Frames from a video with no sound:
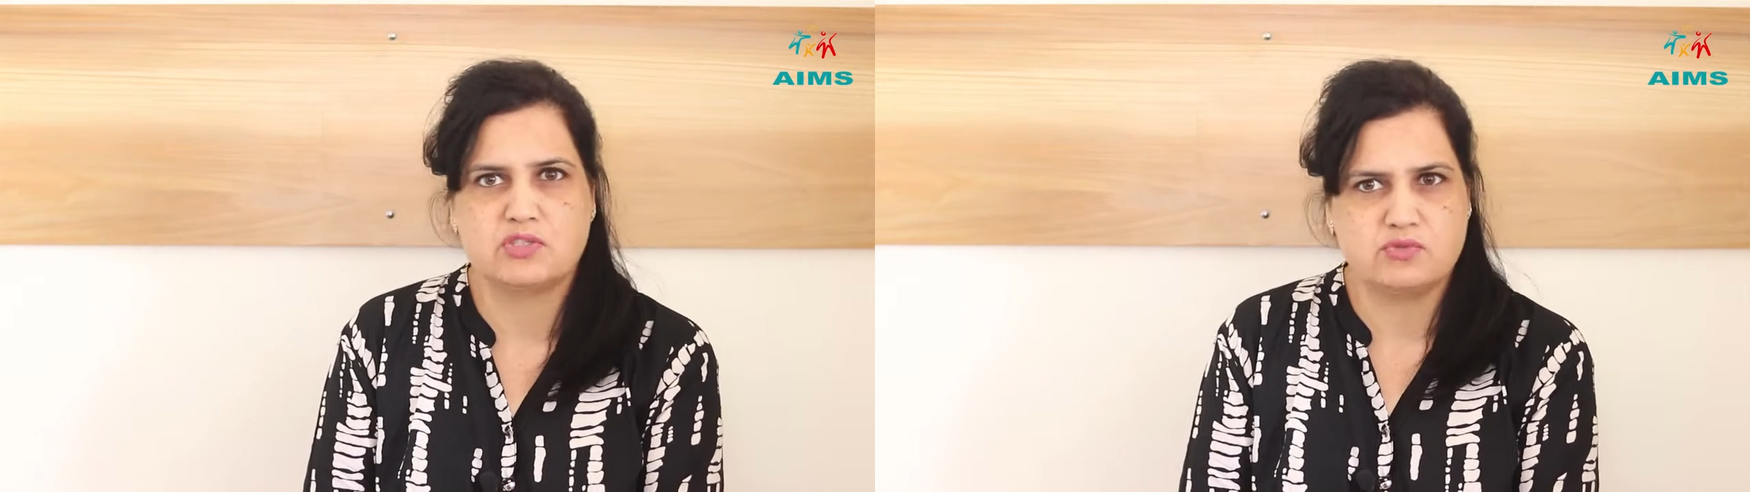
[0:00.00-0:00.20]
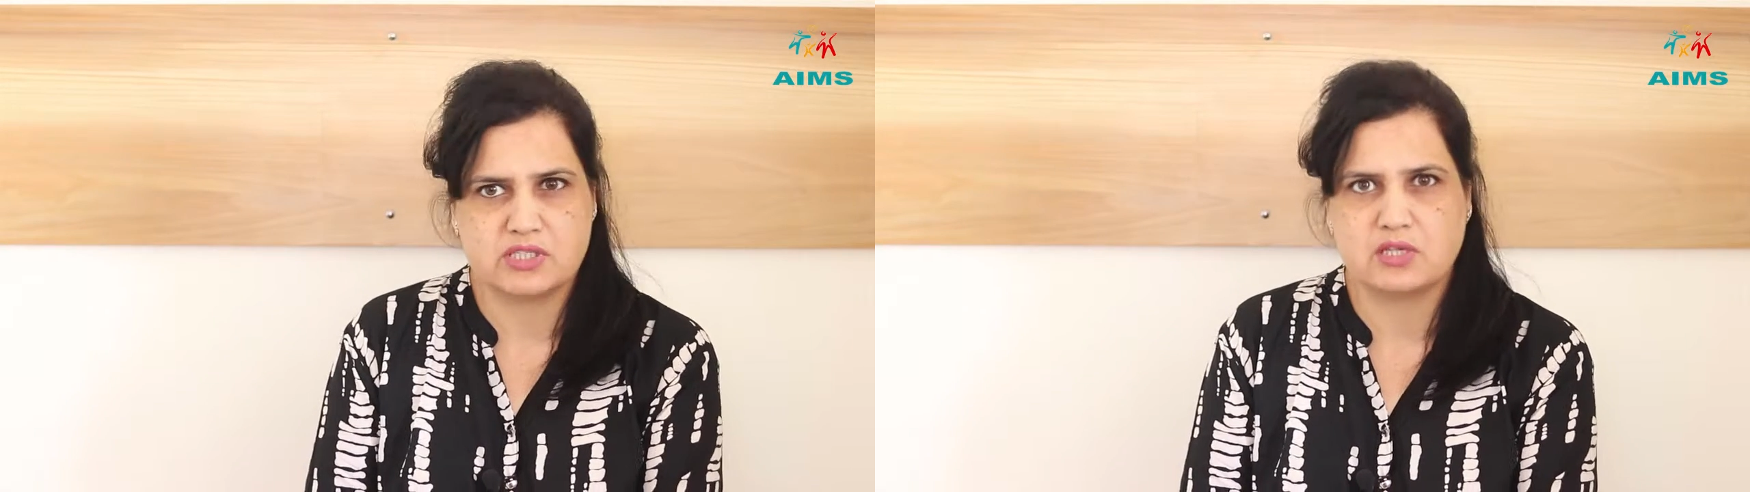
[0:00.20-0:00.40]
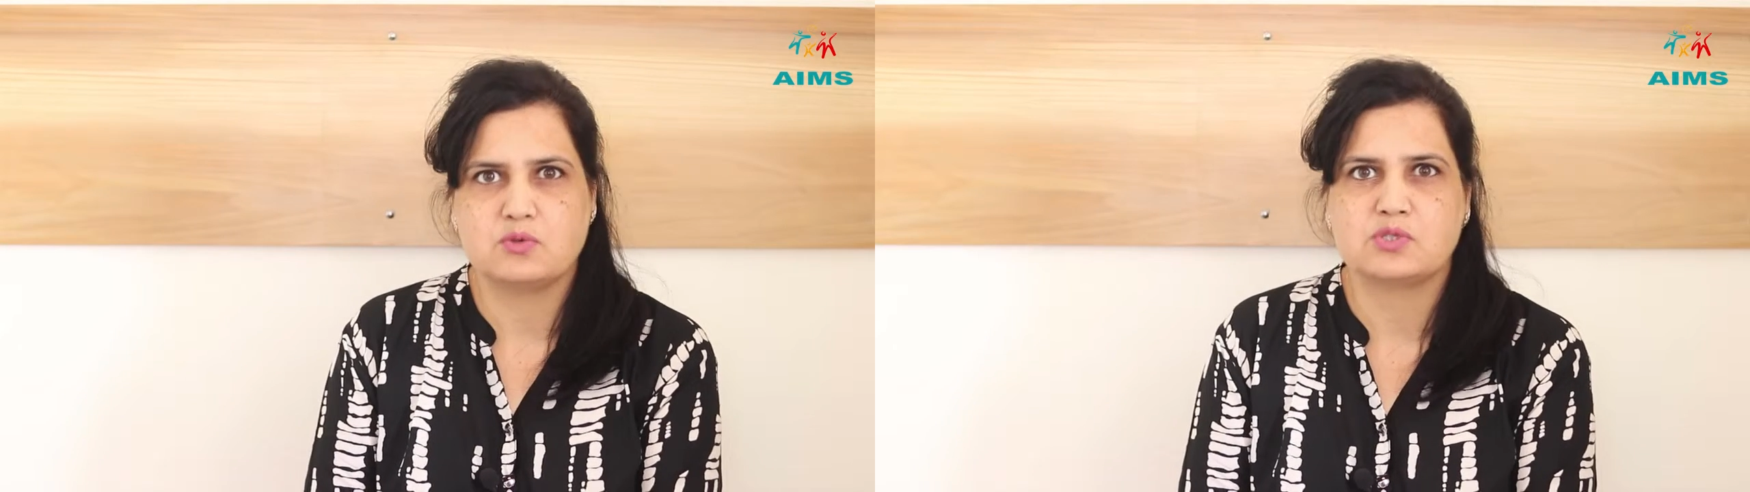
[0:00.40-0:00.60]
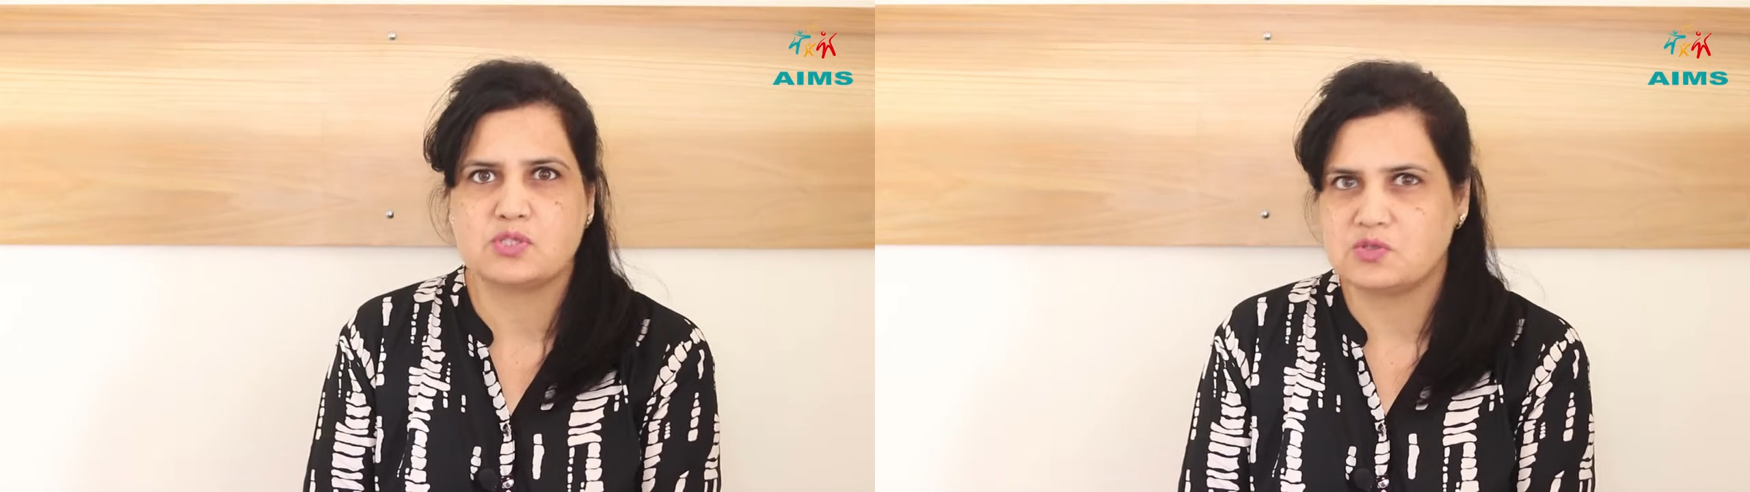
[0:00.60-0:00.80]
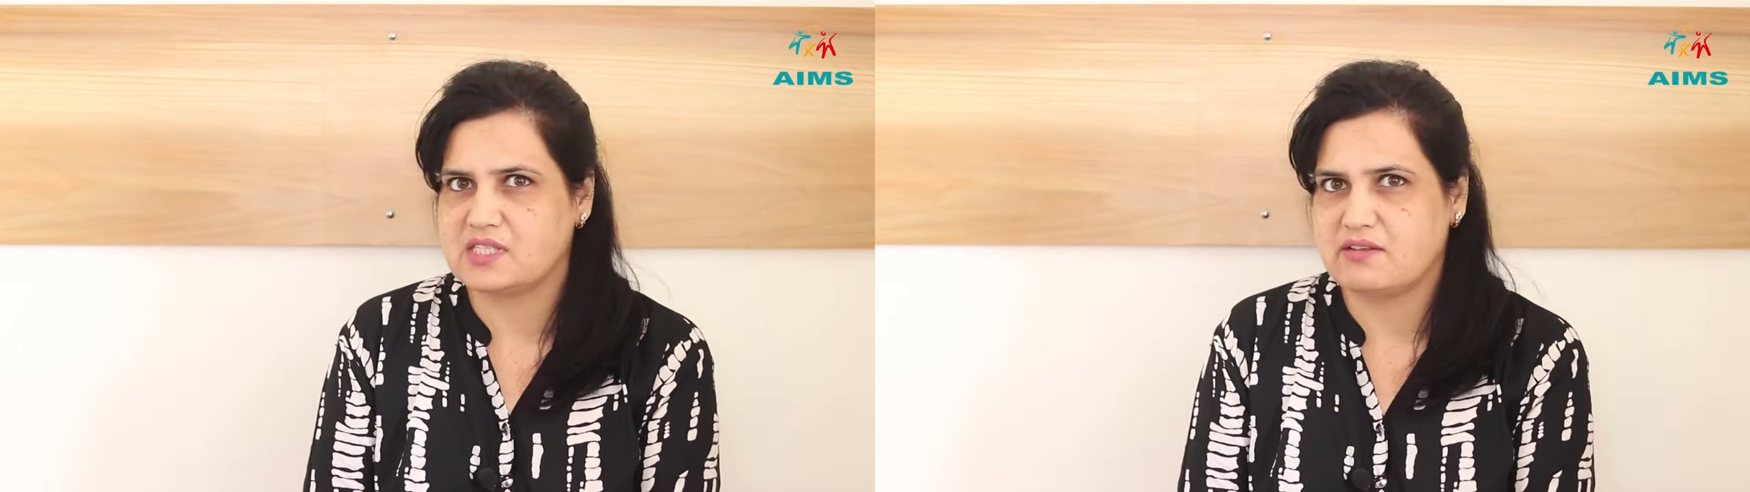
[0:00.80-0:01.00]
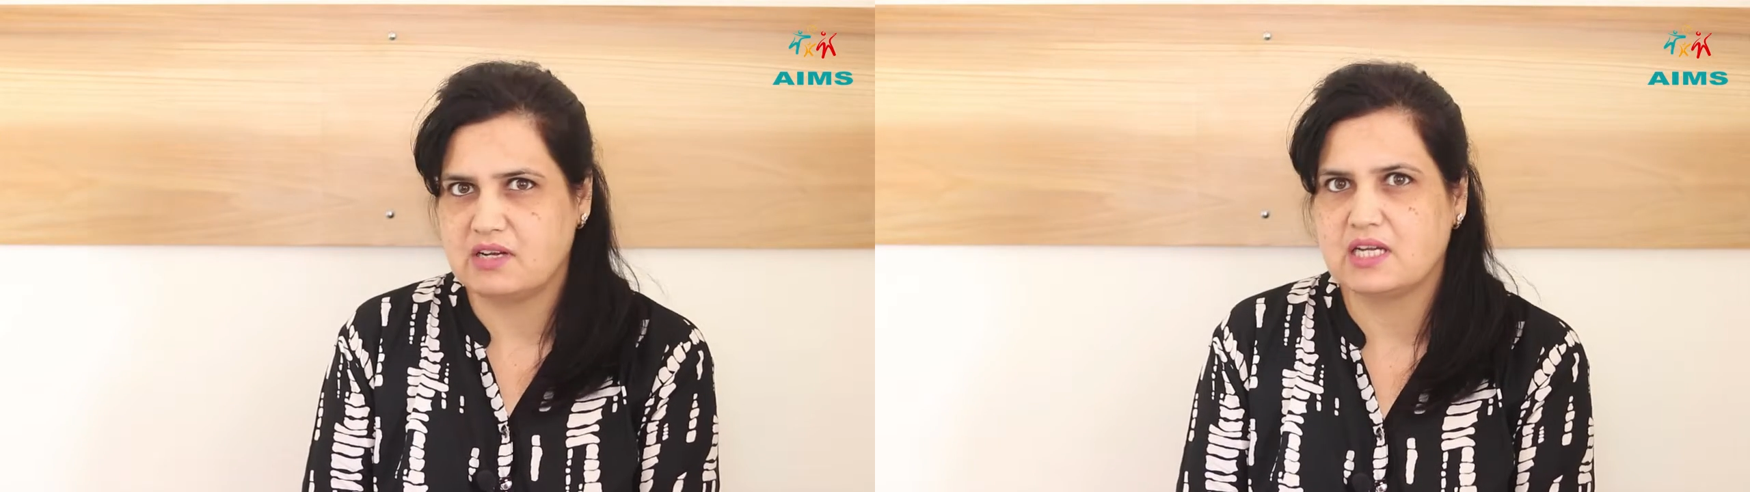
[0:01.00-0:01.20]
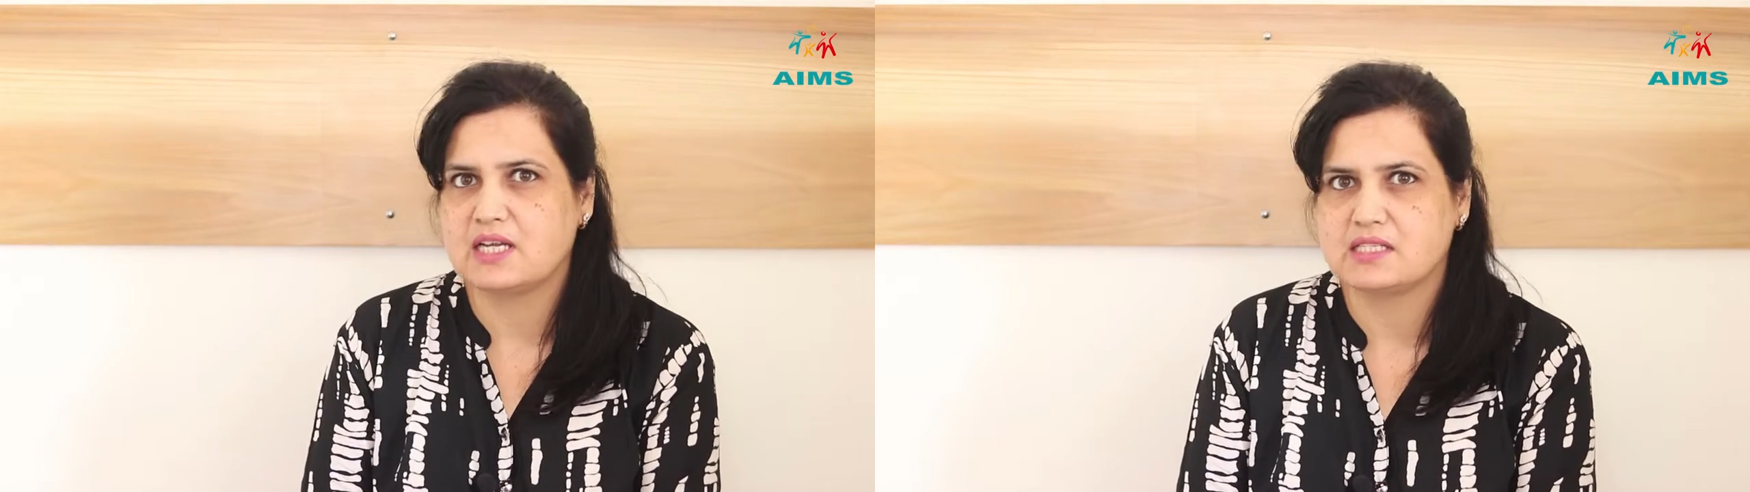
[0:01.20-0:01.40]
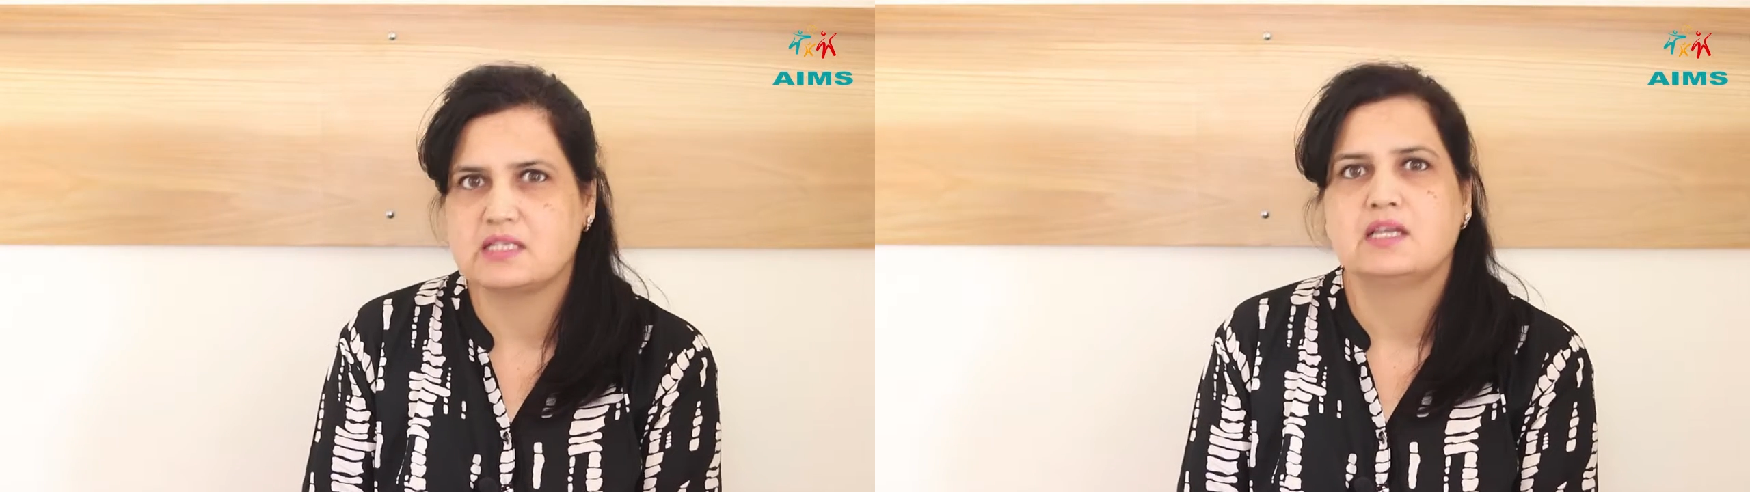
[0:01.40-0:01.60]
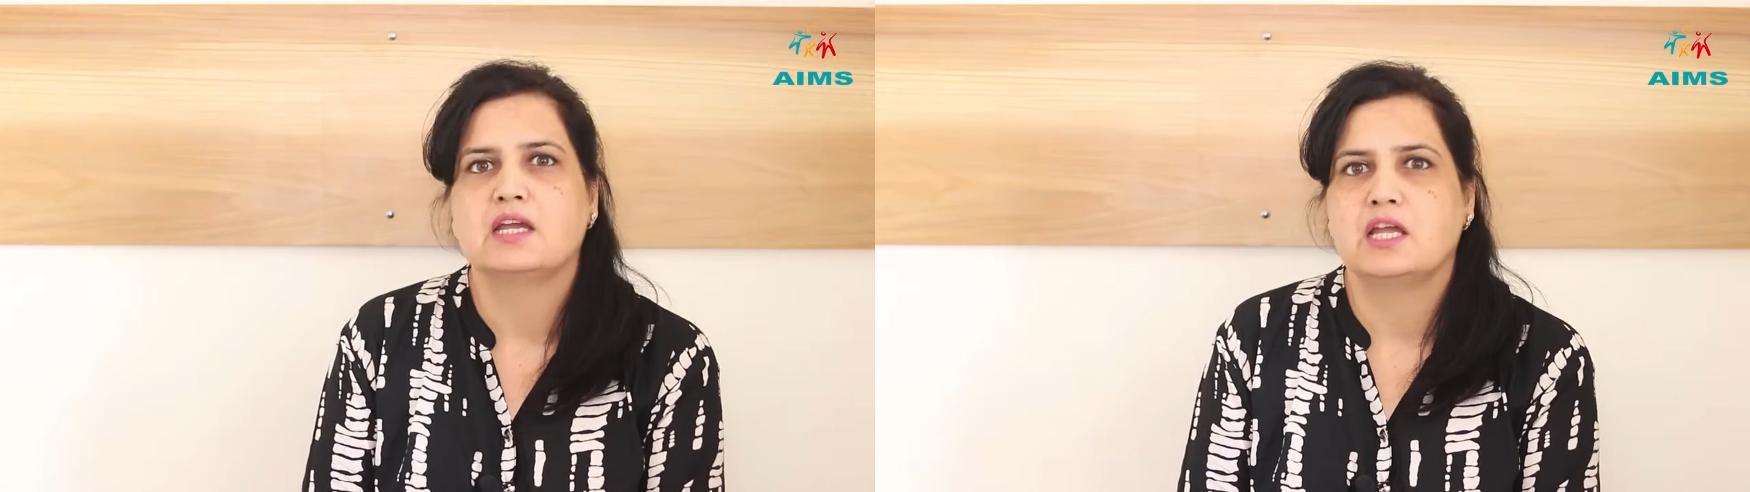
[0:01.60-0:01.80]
which was close to 7 days,